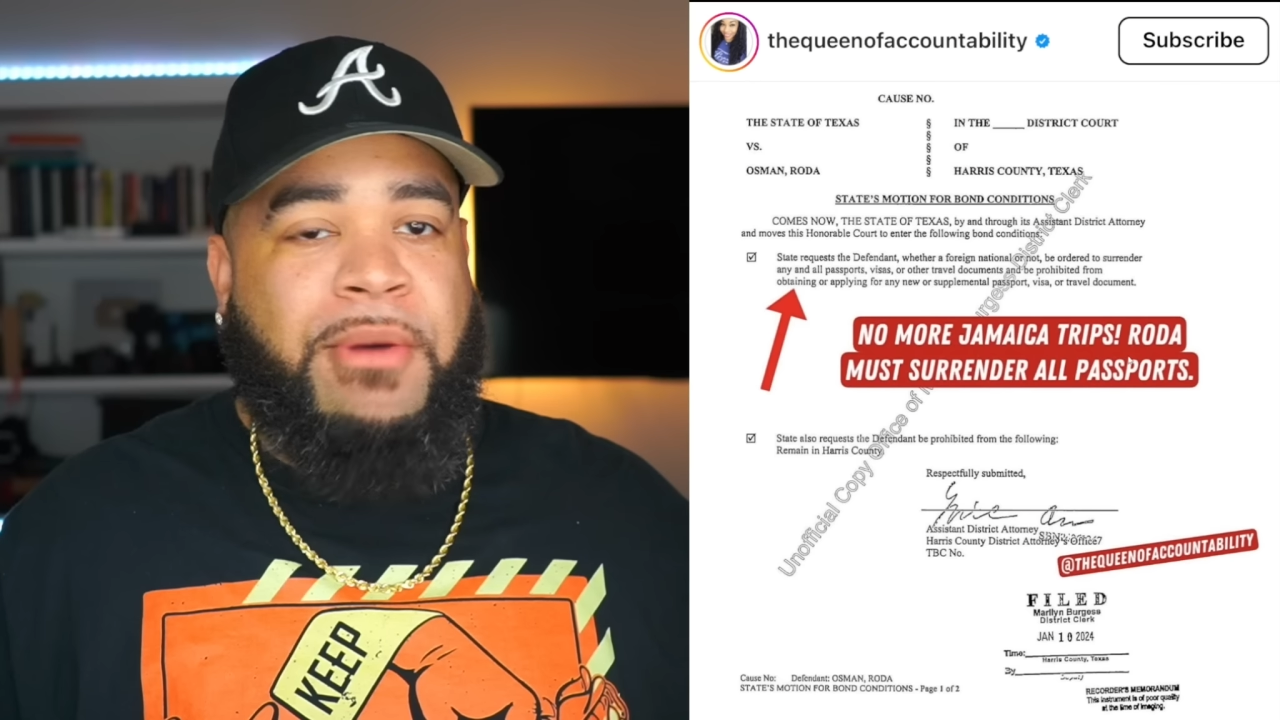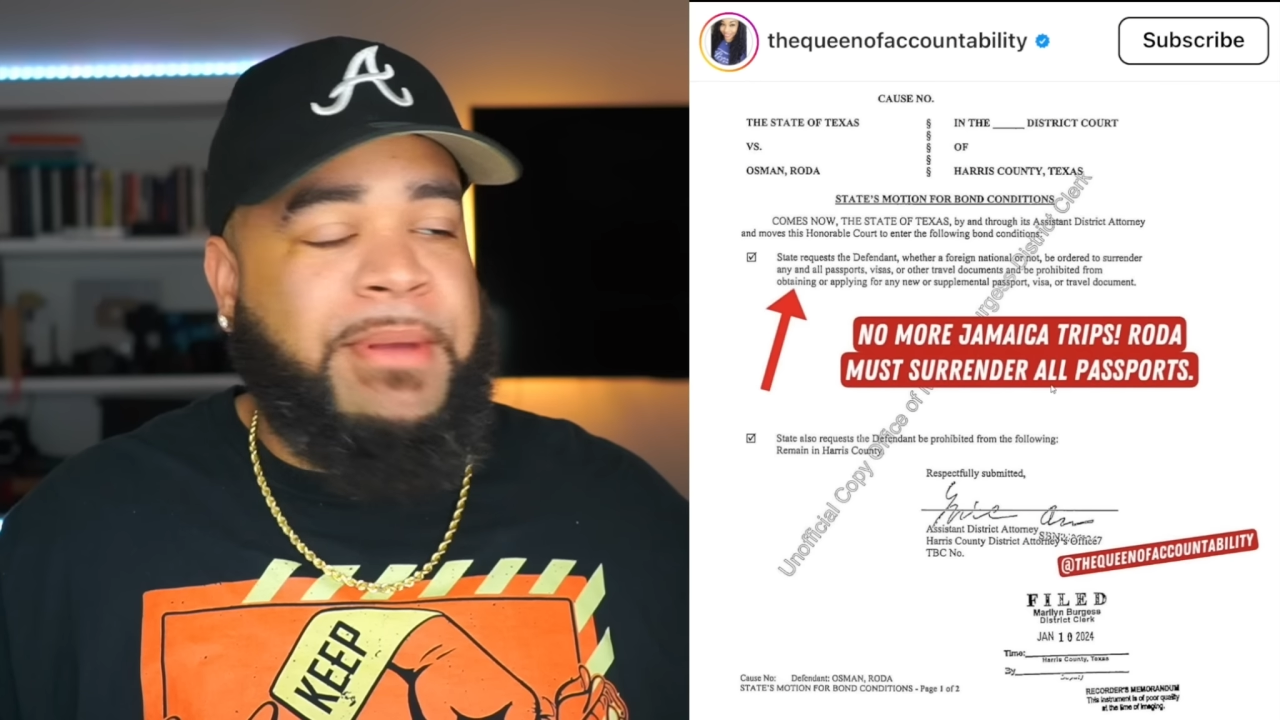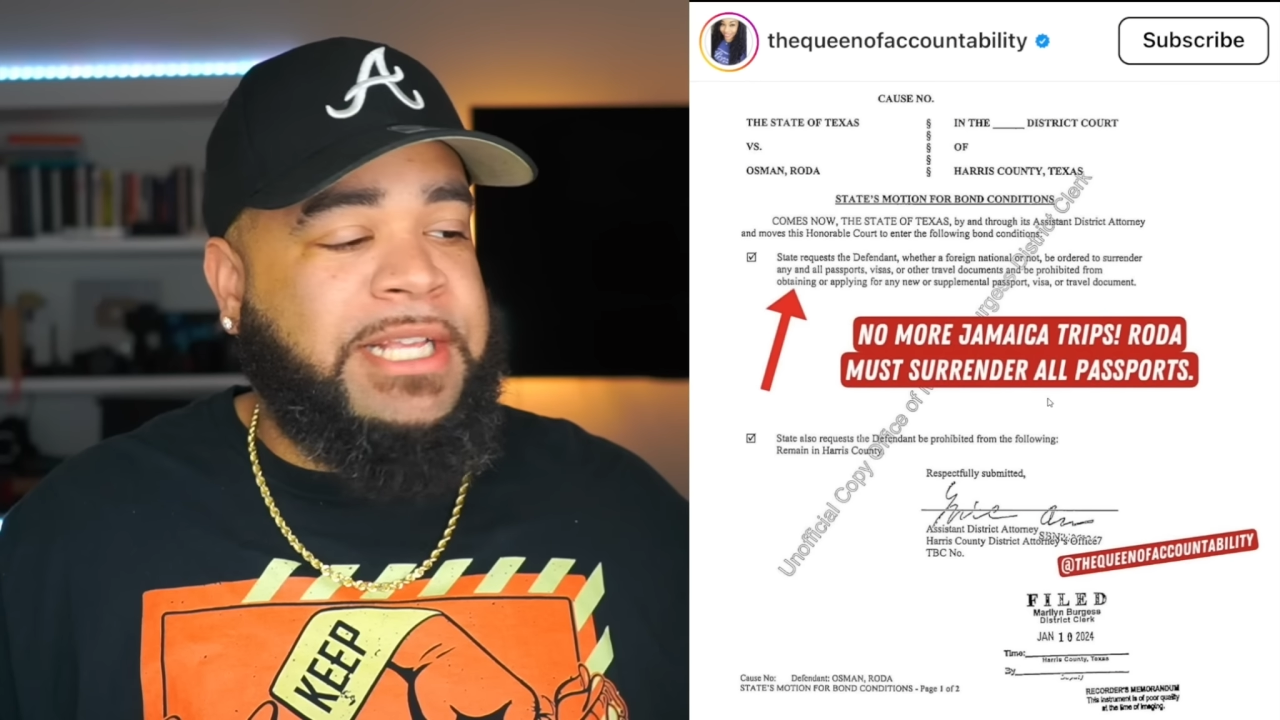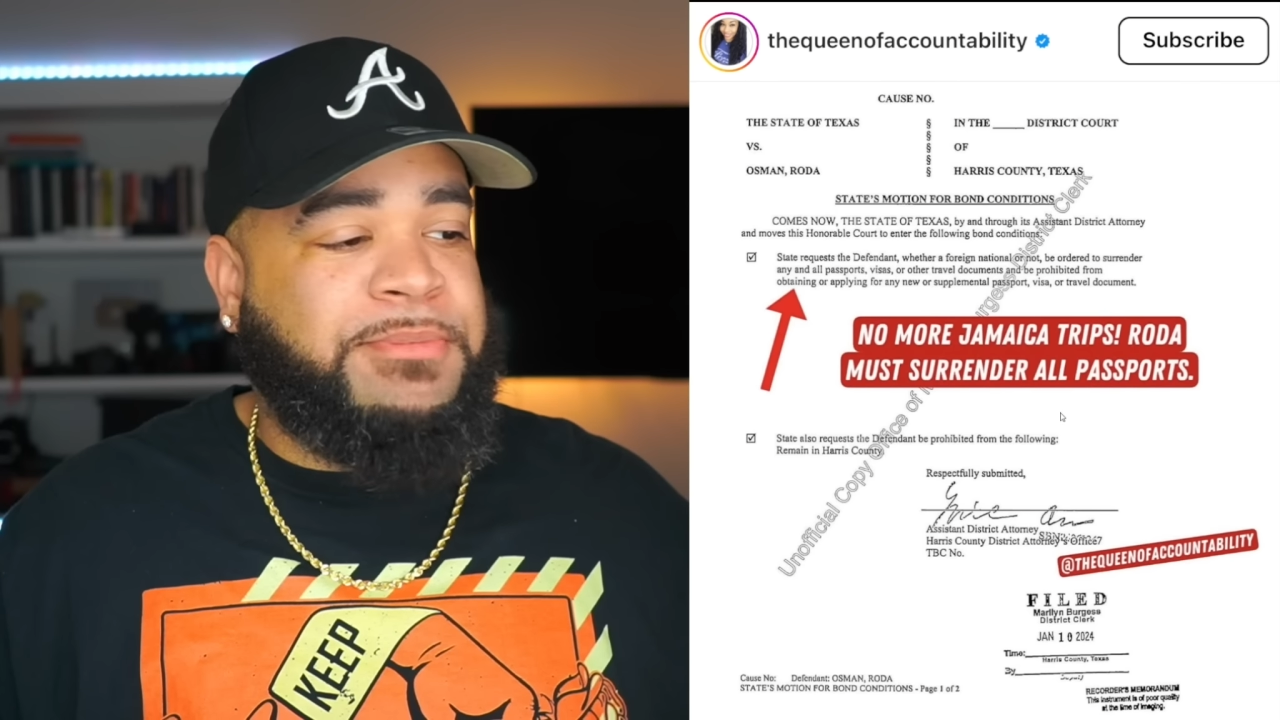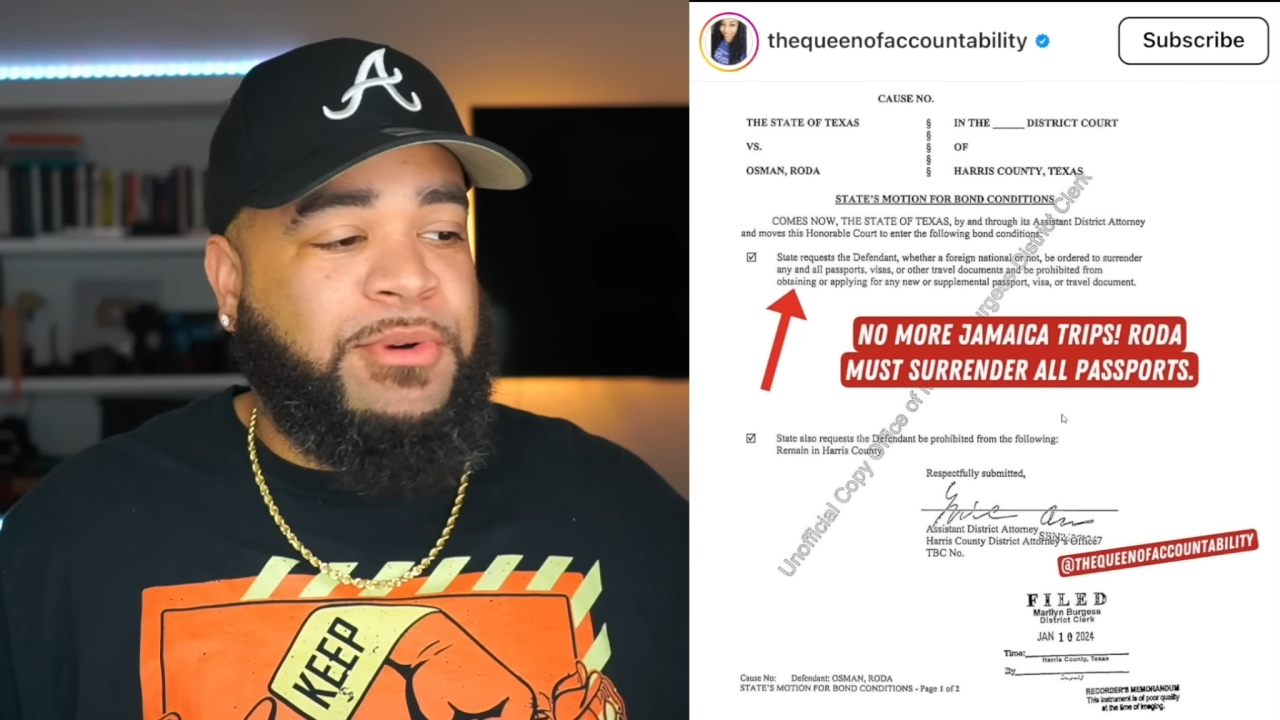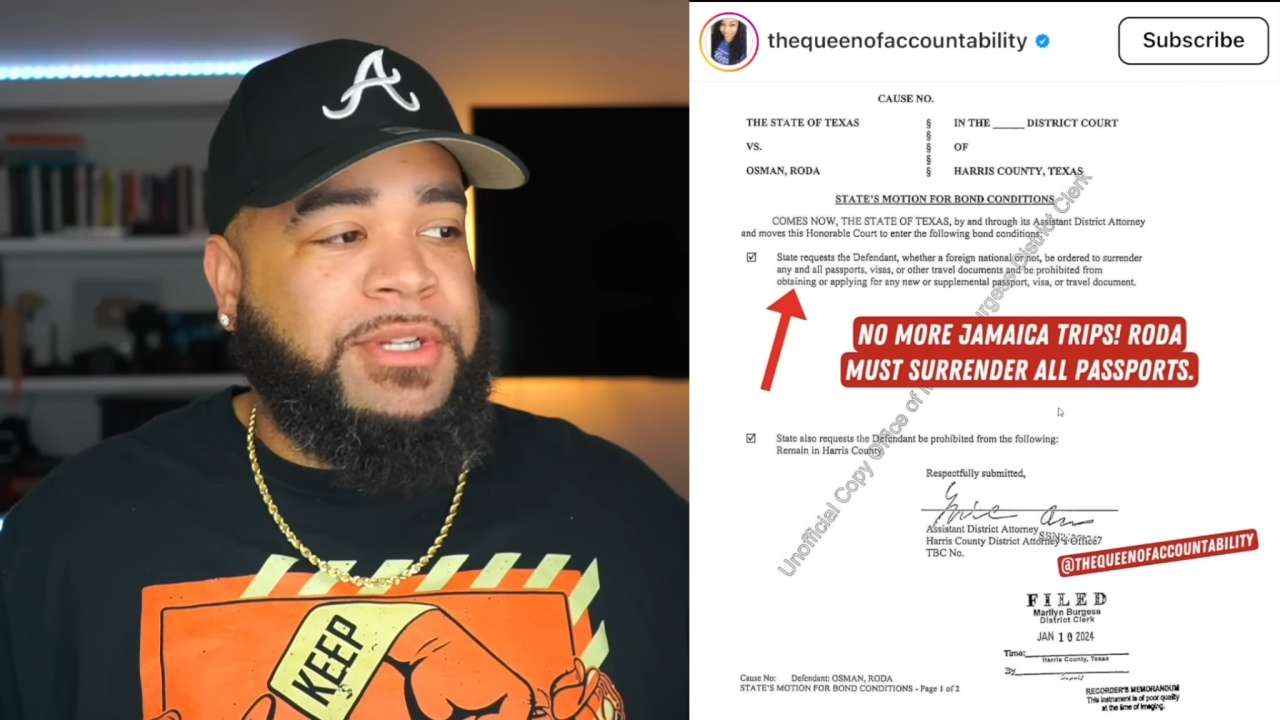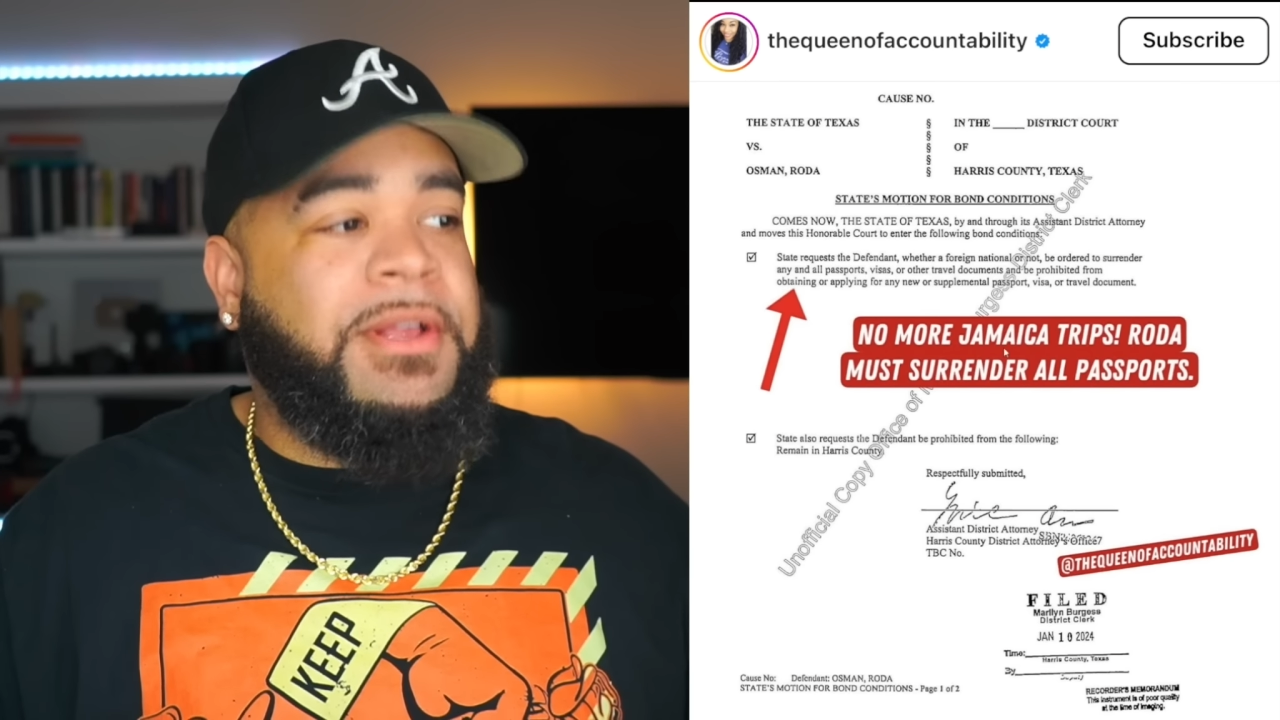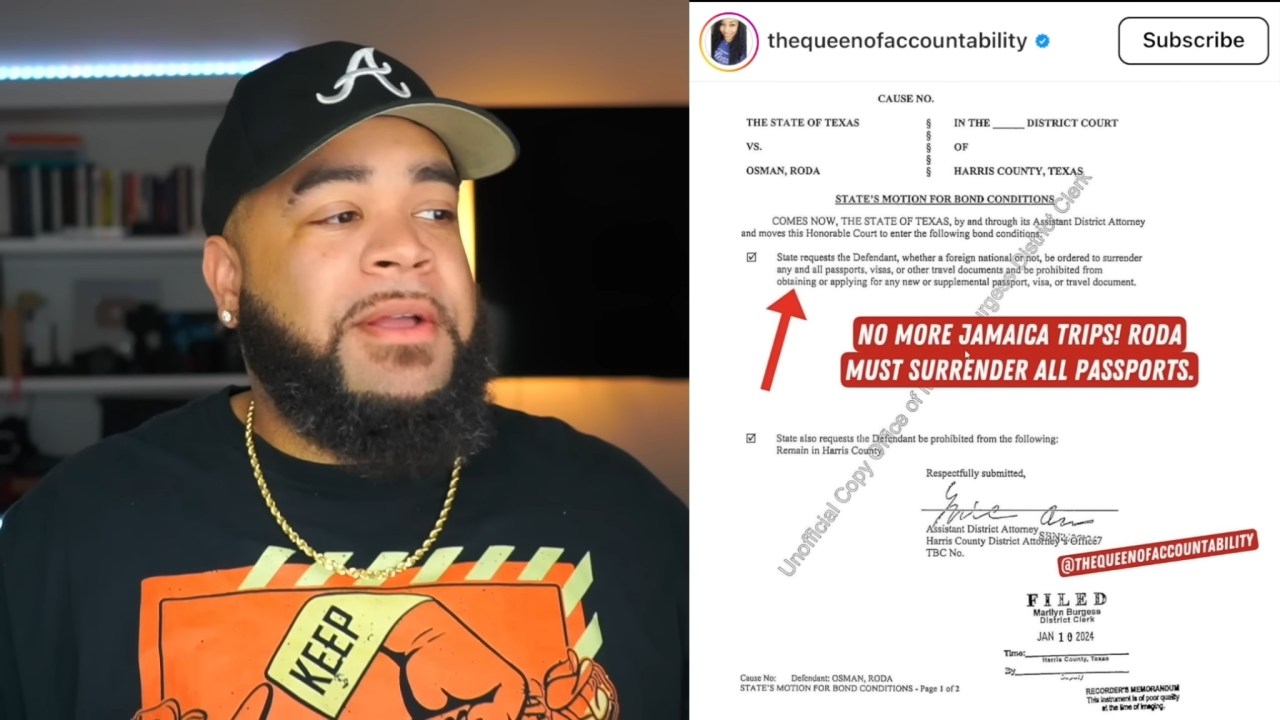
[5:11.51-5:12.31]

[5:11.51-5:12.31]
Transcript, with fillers: passports.